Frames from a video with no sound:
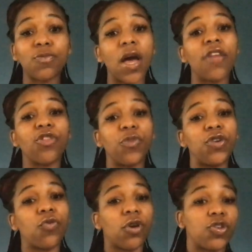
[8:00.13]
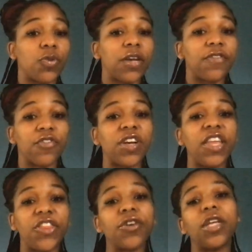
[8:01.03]
month, we are doing
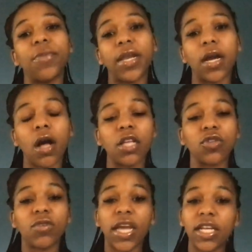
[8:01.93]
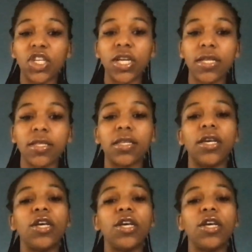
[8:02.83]
free 30-minute consultations.